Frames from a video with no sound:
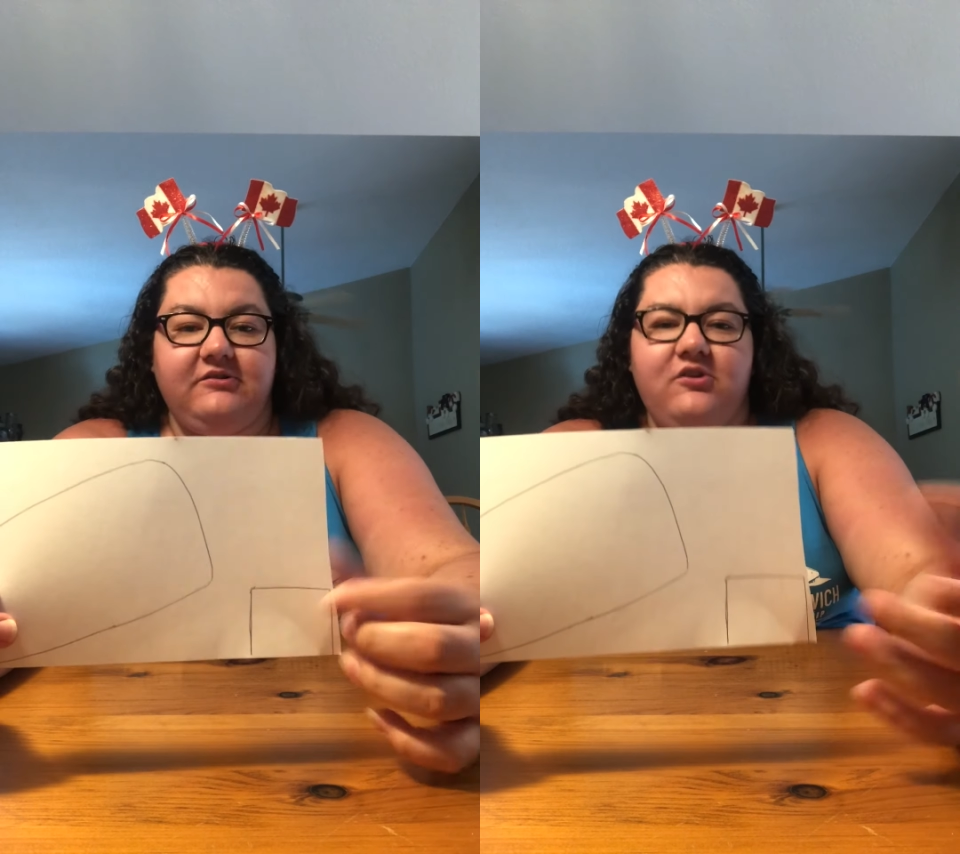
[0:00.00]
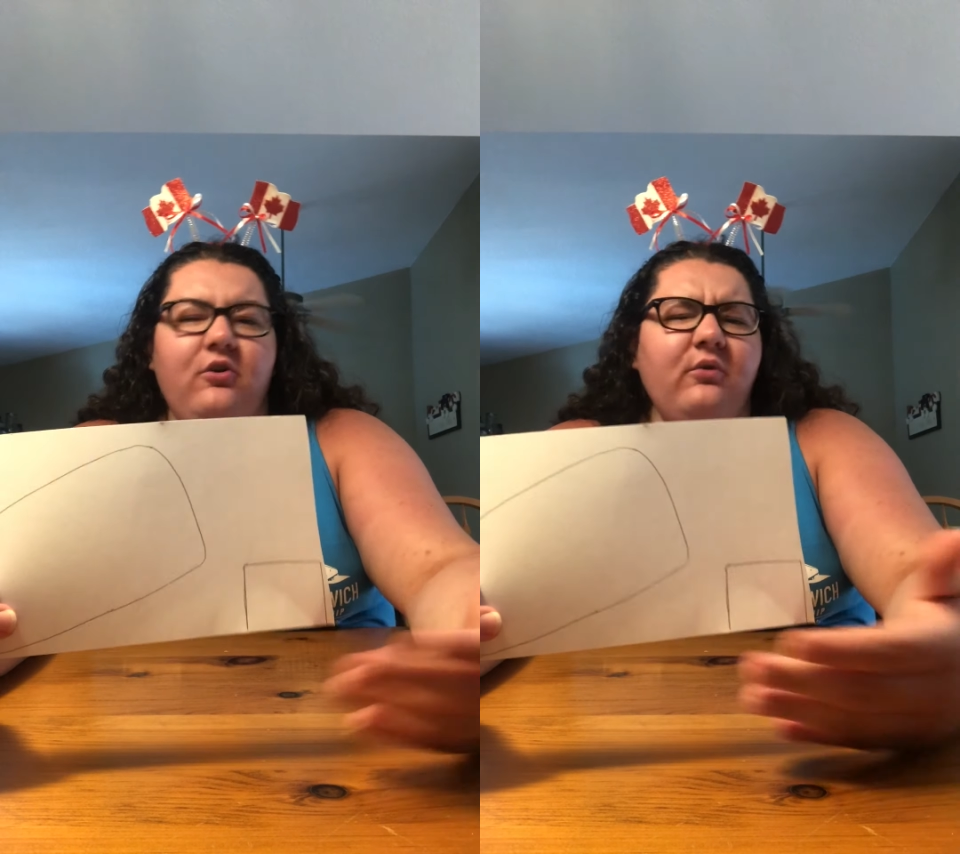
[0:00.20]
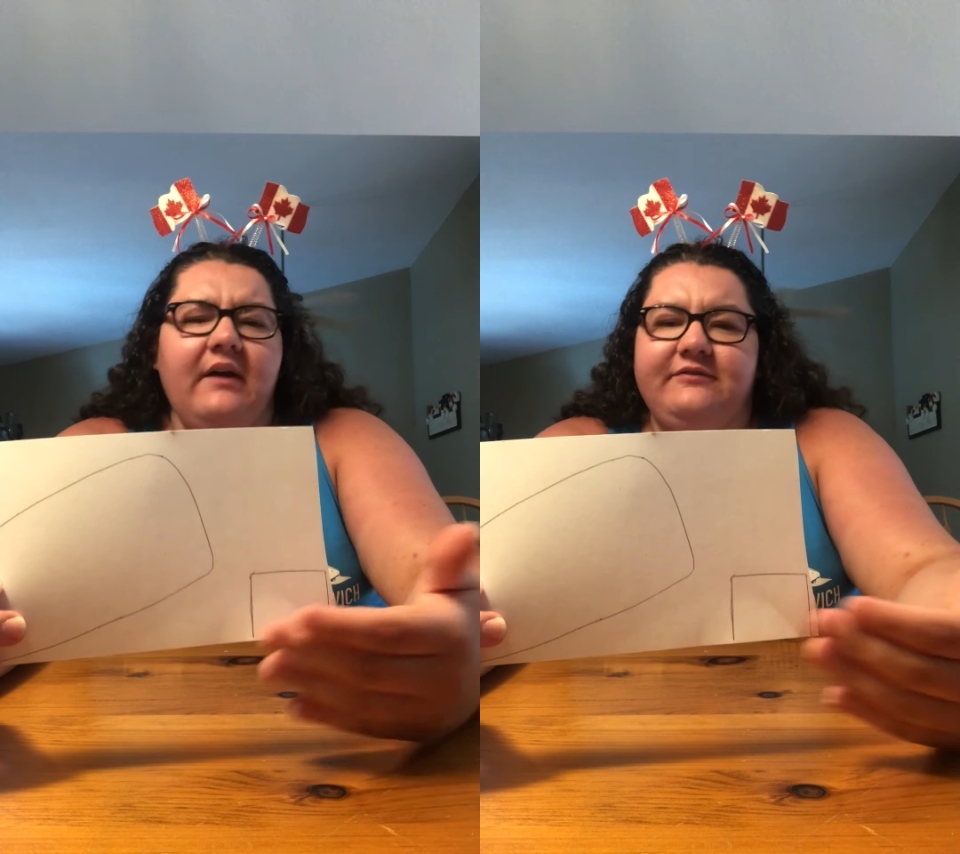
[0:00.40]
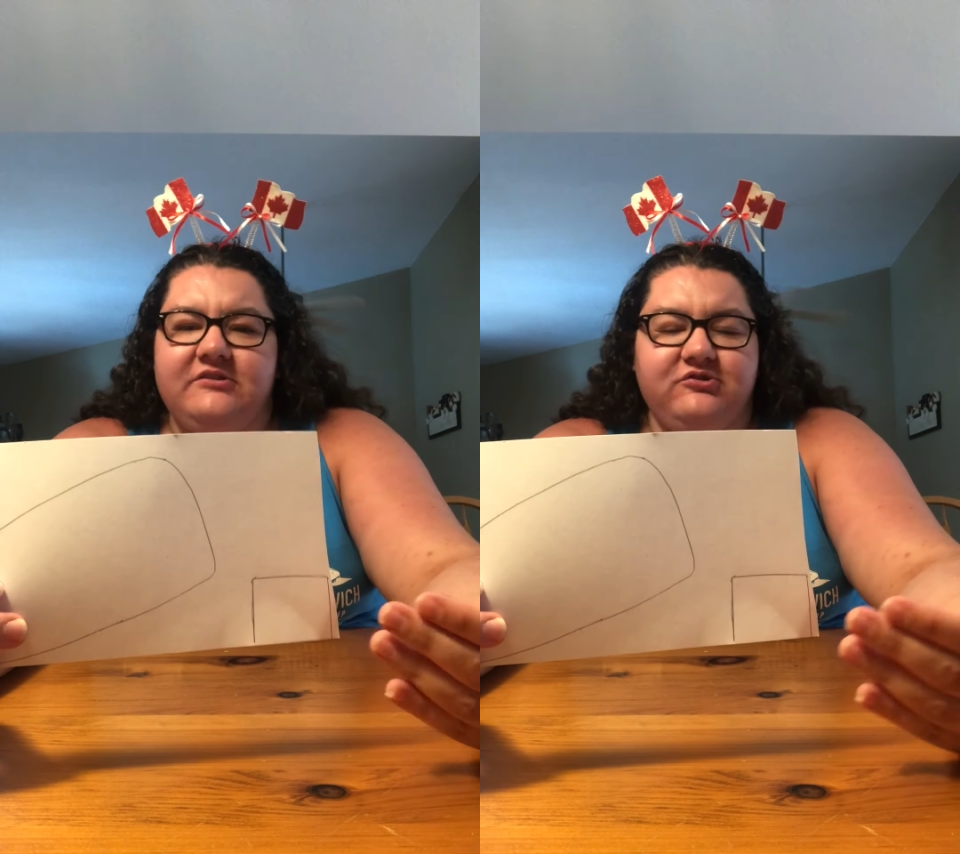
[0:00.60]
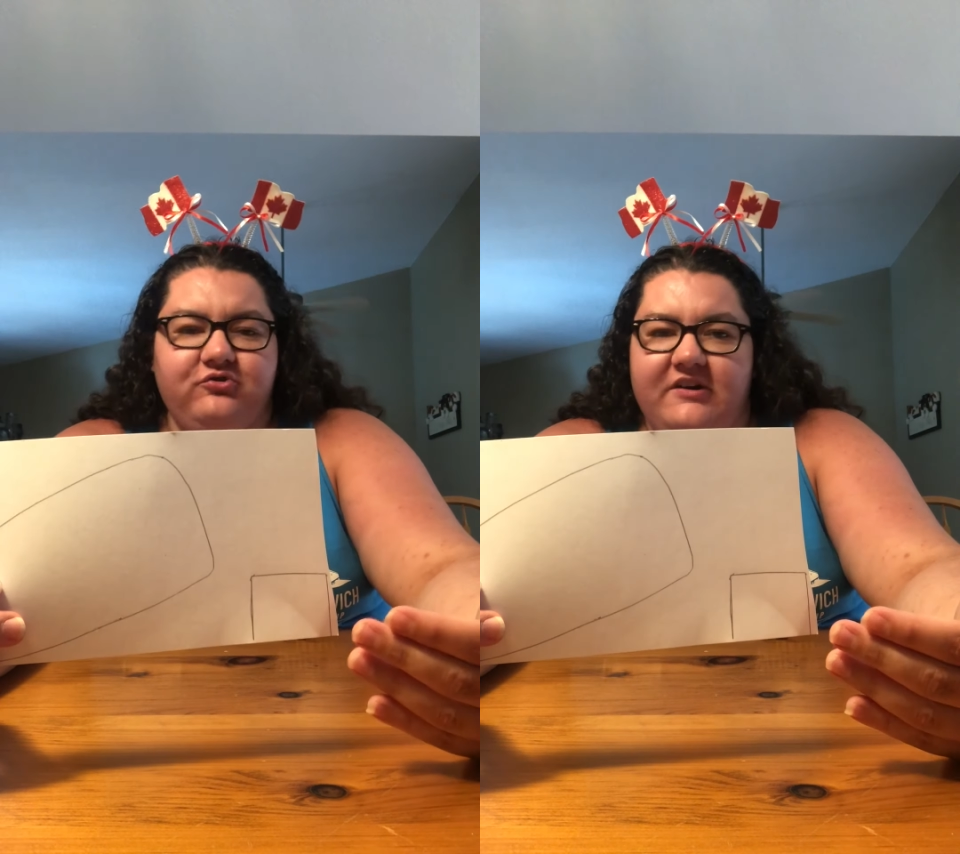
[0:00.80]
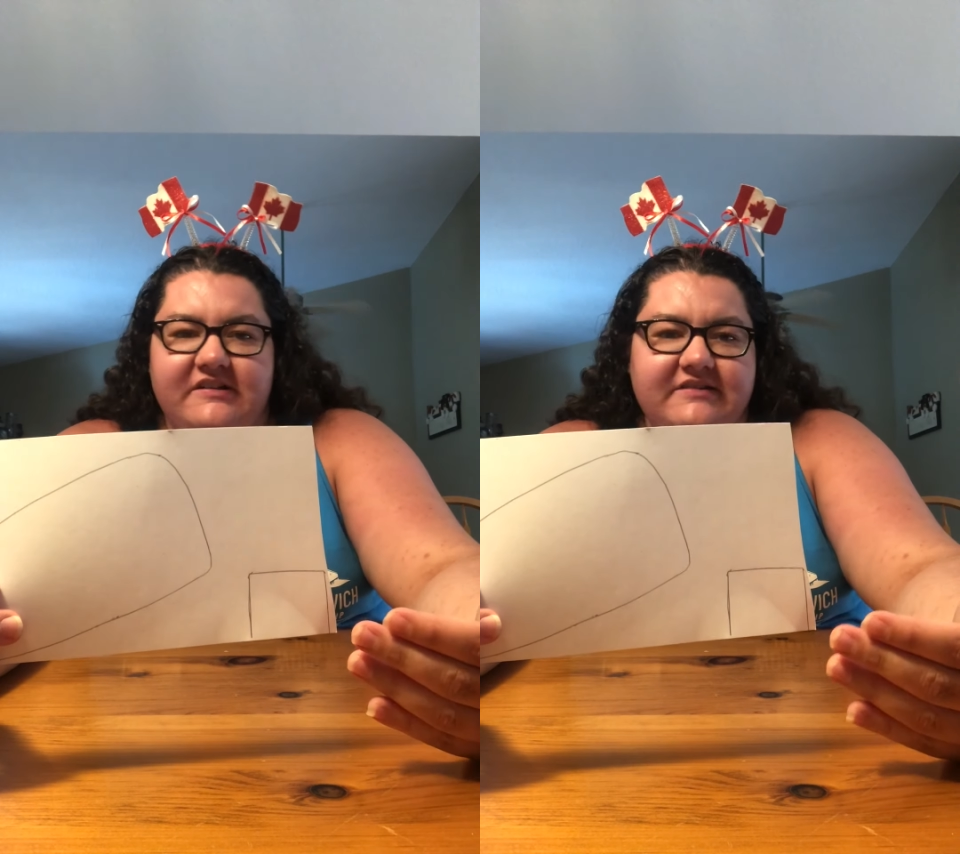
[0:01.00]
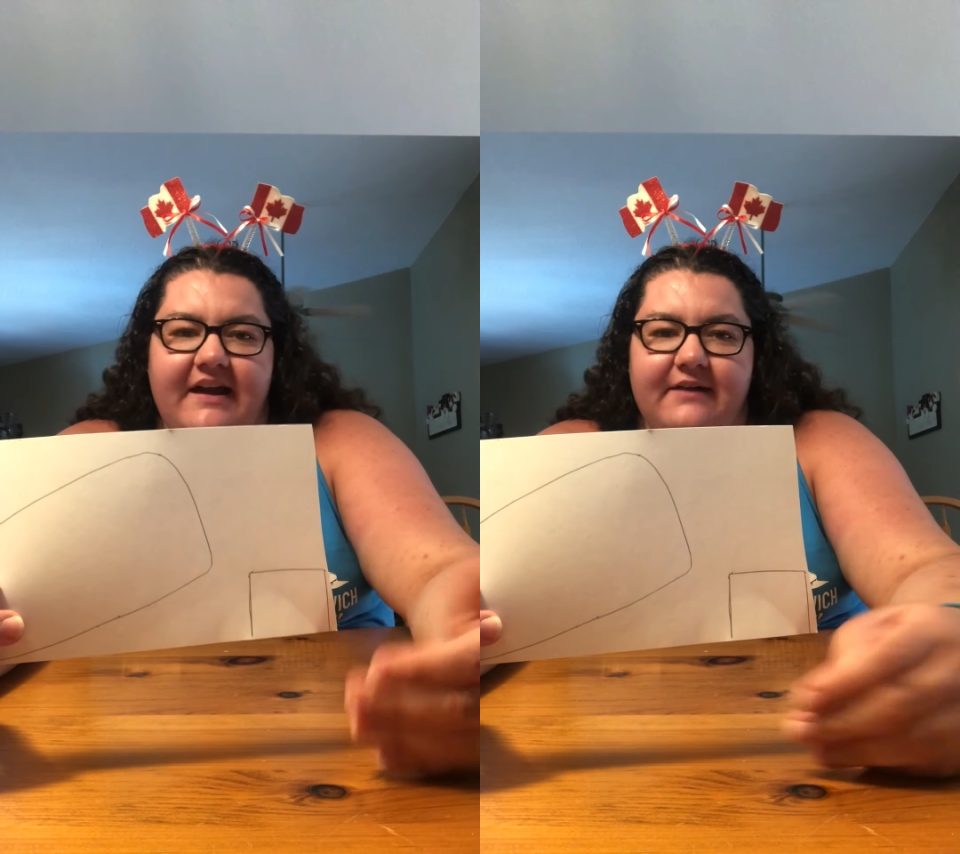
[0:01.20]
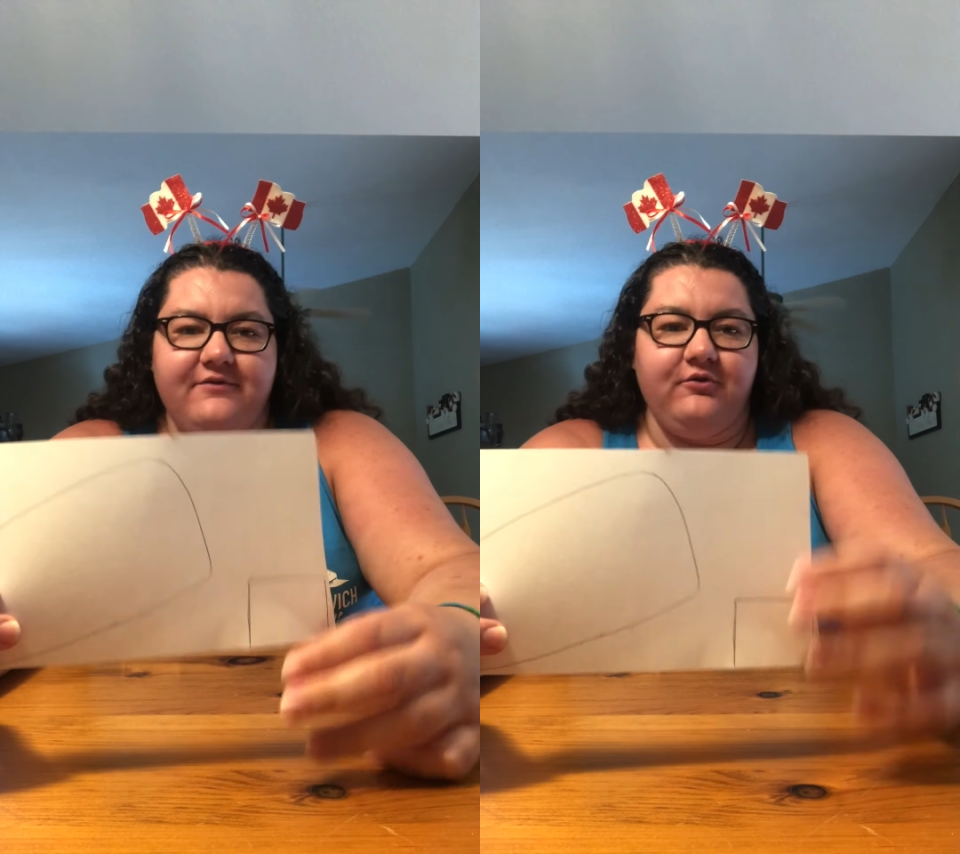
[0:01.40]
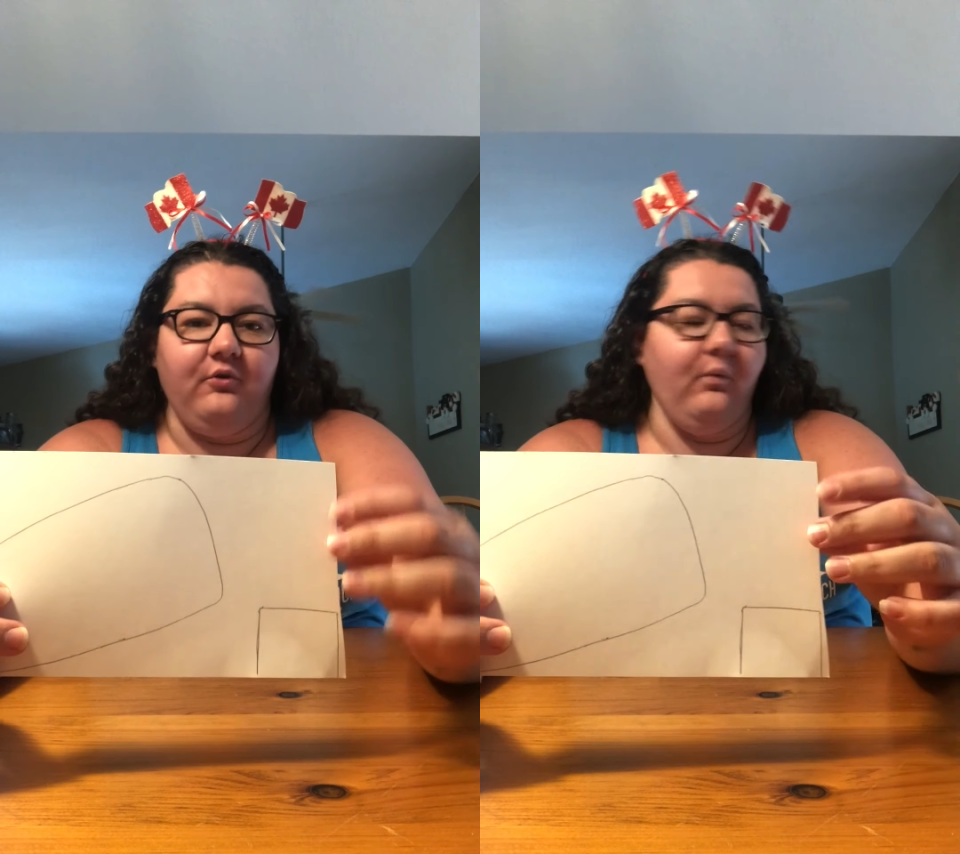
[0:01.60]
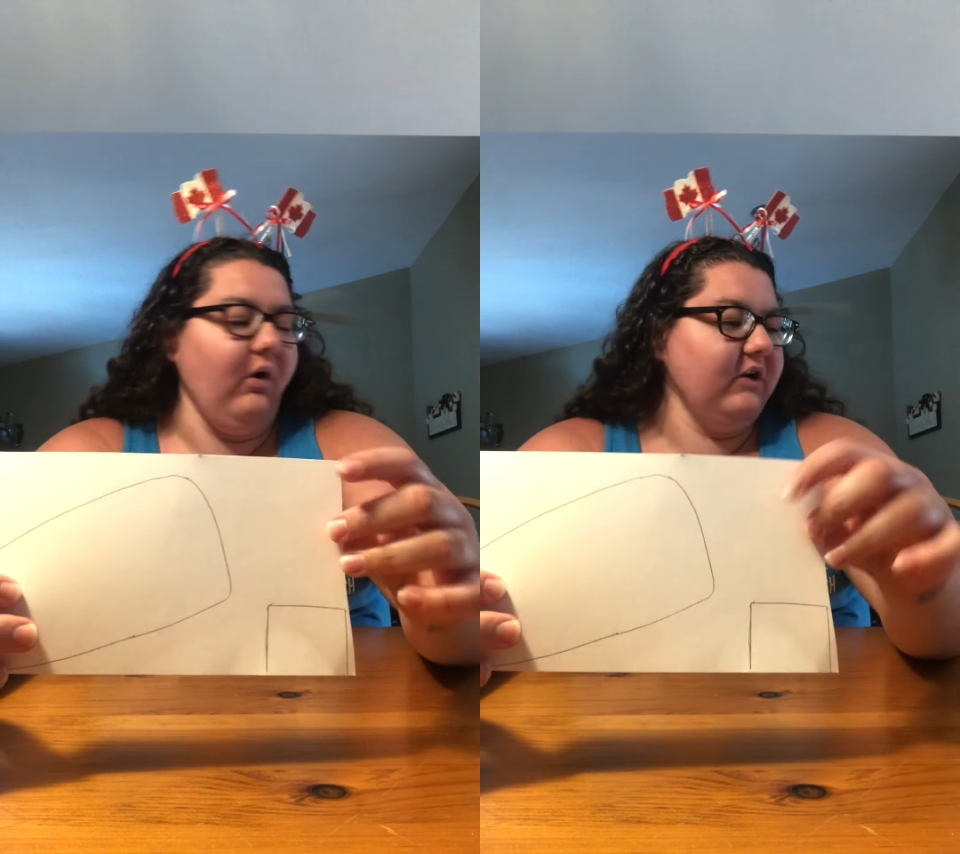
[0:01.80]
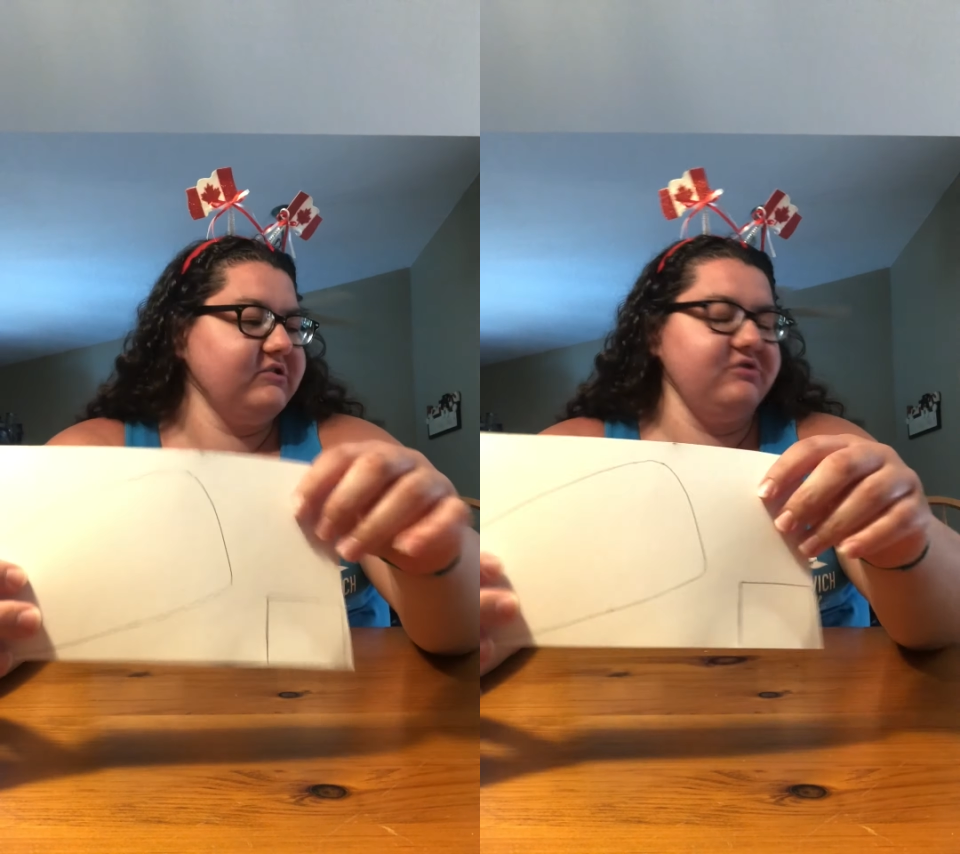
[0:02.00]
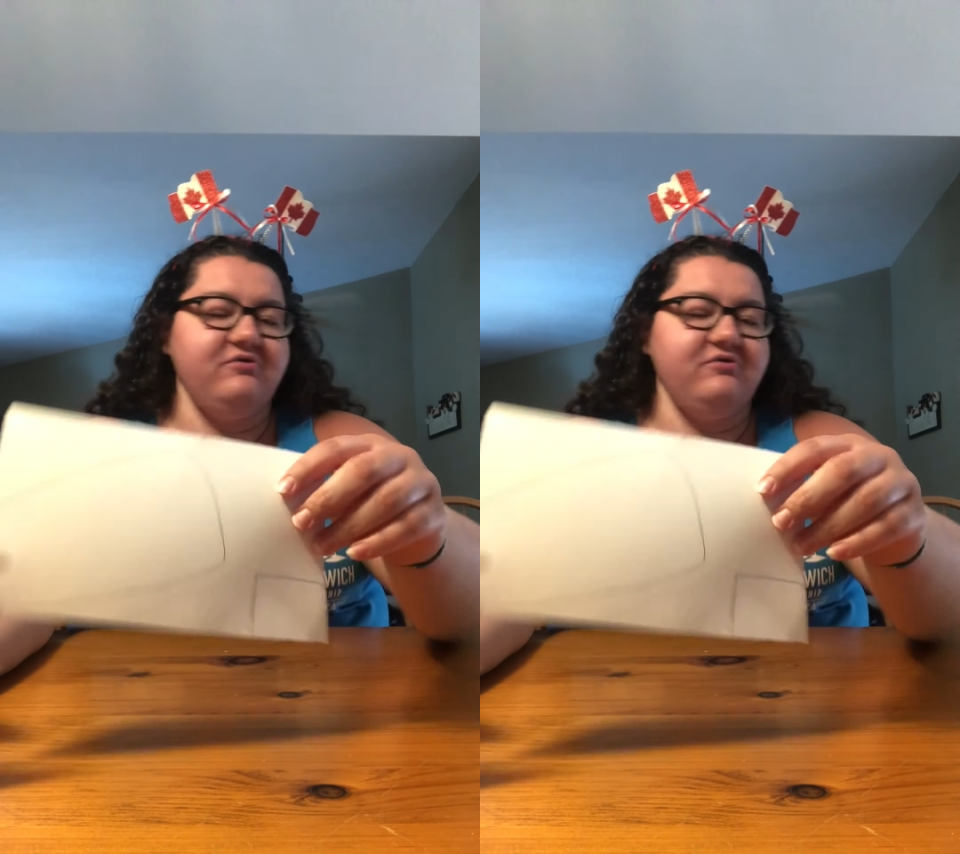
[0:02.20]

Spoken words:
So you don't have to trace that if you don't want to.